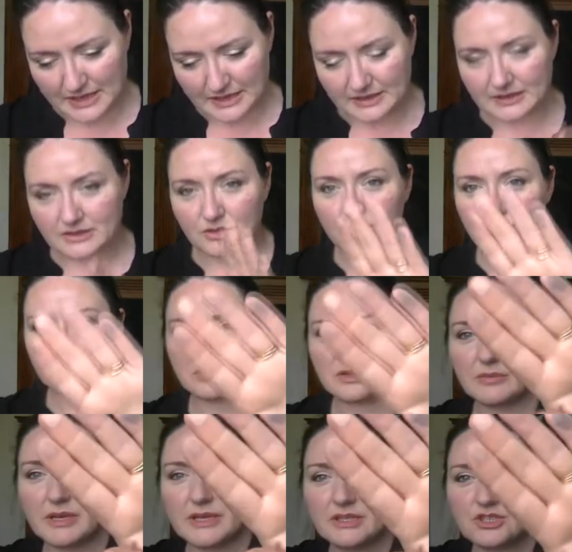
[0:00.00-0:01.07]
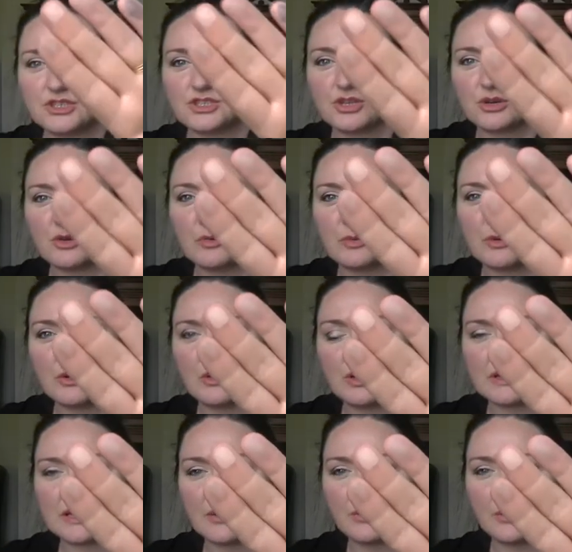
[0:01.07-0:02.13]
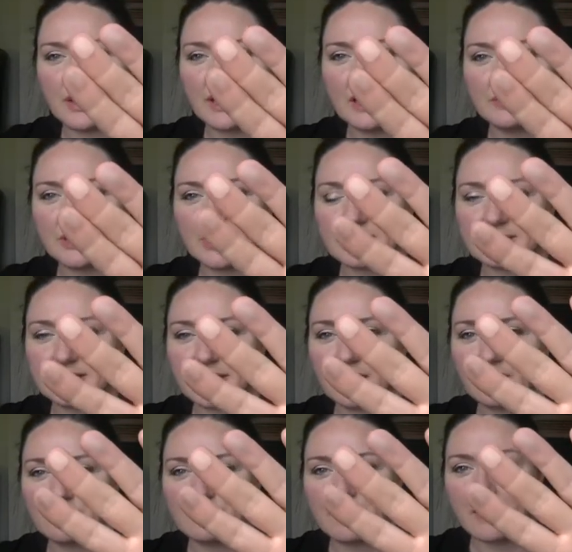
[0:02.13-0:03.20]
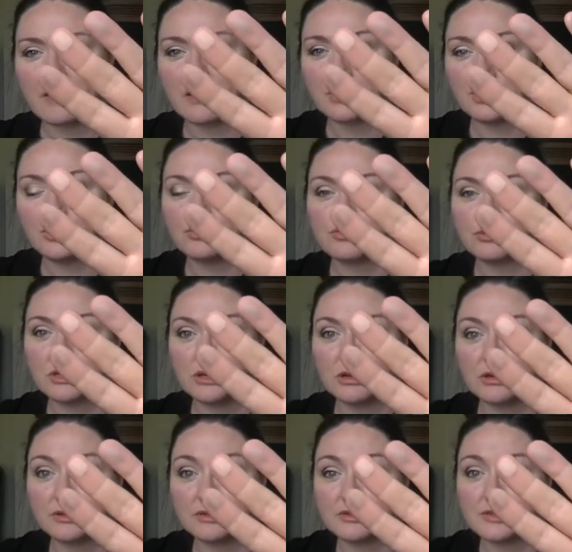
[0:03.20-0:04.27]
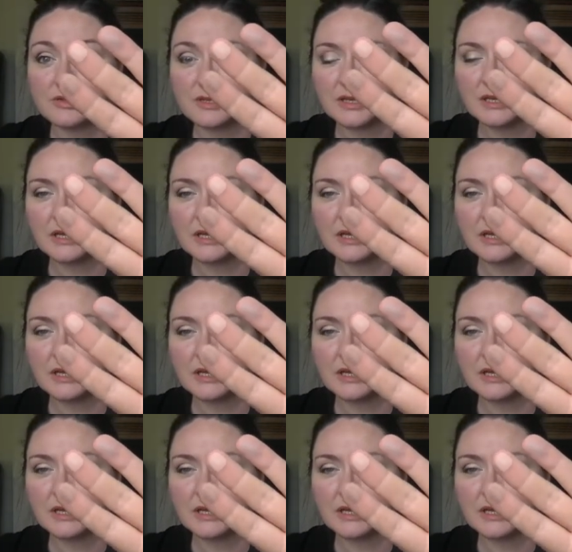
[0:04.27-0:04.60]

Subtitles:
They mightn't show up all that well because they are very neutral colors.